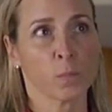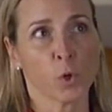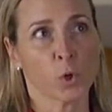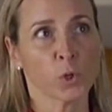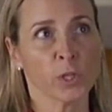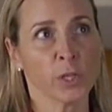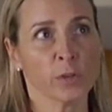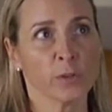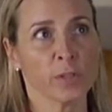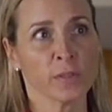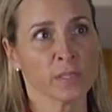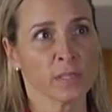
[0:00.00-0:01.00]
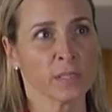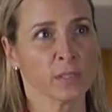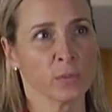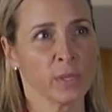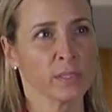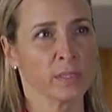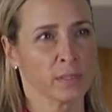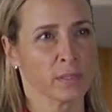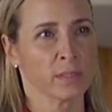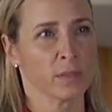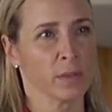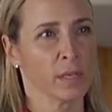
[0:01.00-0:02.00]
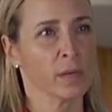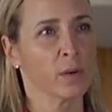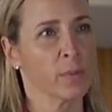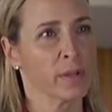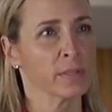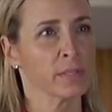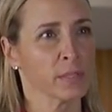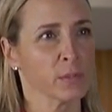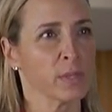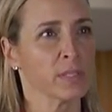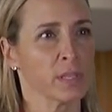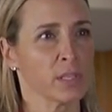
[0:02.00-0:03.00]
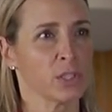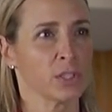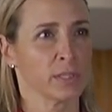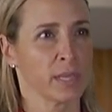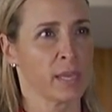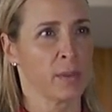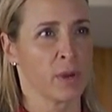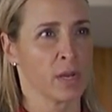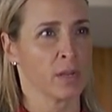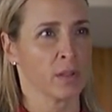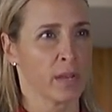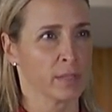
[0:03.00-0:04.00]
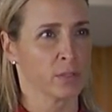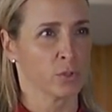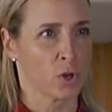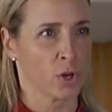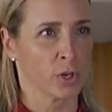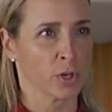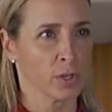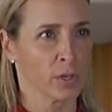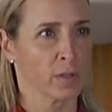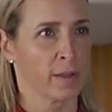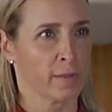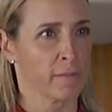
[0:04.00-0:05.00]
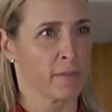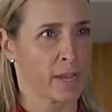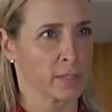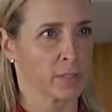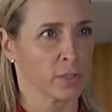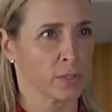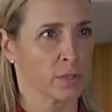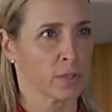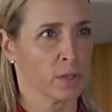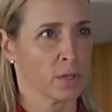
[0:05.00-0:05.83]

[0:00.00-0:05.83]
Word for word: earlier than the six weeks. It still hit around six weeks. It just came on a lot stronger, a lot faster.